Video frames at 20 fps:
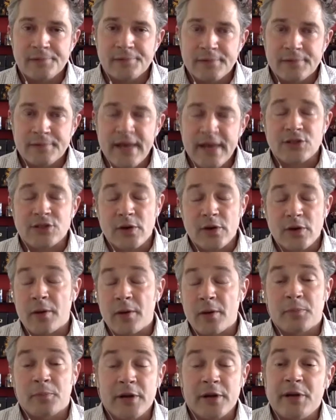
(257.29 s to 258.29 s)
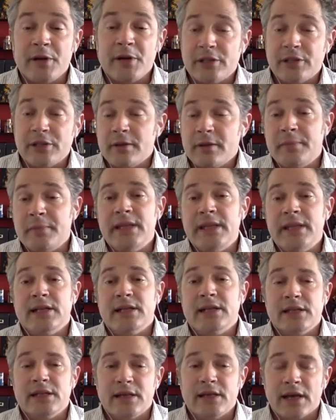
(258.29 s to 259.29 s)
Yeah, so pretty much
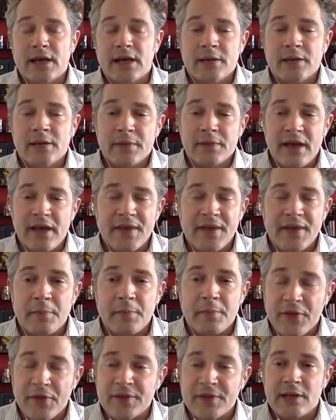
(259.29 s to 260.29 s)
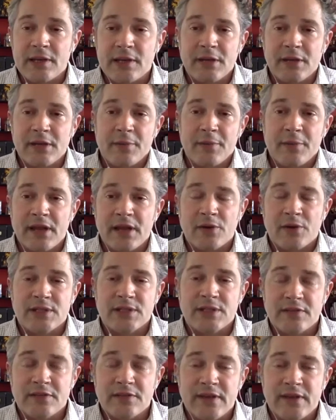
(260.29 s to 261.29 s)
immediately, I think about the same time they announced
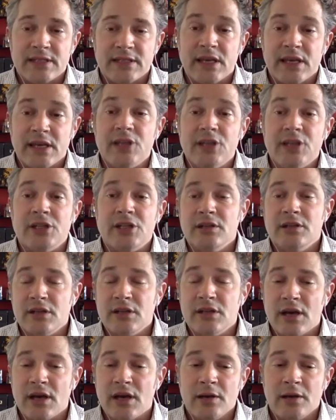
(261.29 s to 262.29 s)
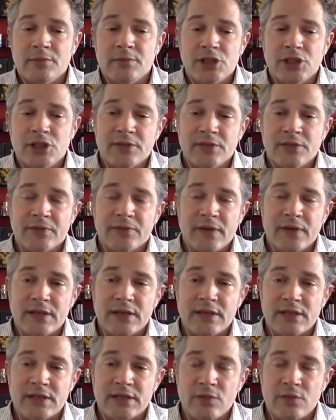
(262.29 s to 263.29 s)
the investigation, Chief
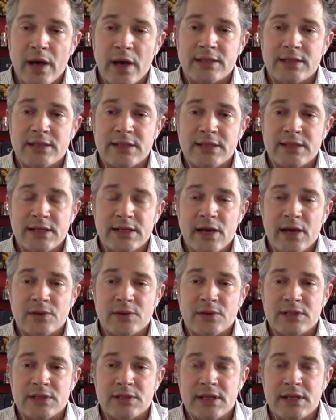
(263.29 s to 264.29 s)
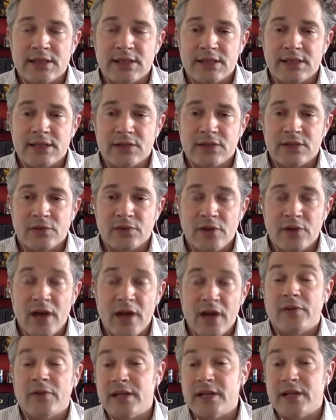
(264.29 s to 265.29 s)
Steve Watson announced that
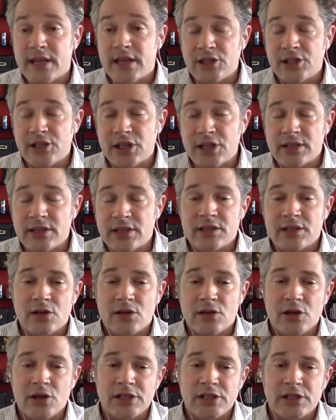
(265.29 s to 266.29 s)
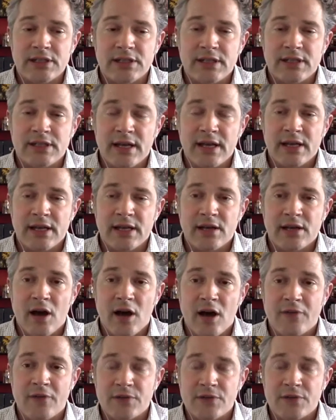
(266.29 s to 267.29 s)
Reyna Sanchez, the sergeant, and an
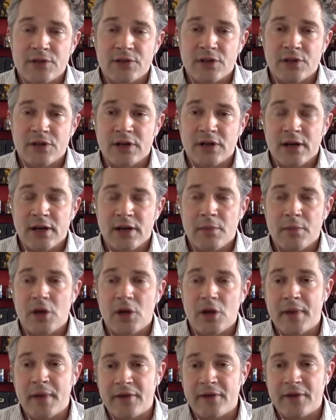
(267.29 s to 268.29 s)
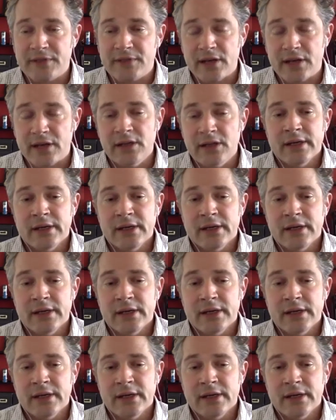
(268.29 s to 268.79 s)
officer, Mark Mefta,